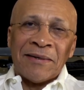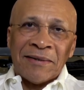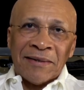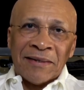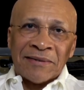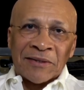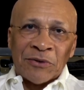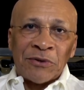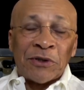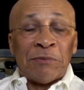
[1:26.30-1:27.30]

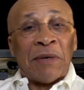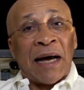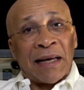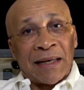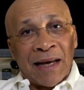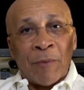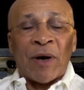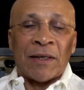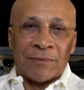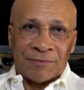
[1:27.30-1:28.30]
execution back.
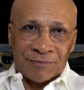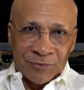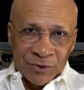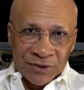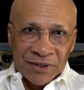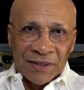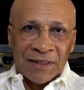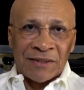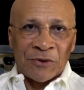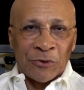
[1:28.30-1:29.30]
We still
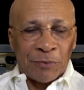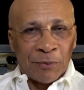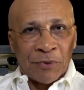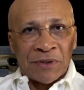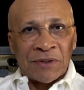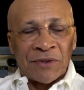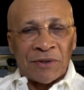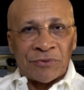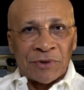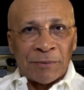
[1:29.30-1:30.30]
execute people in this
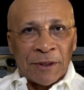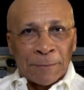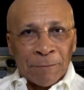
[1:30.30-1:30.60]
country, but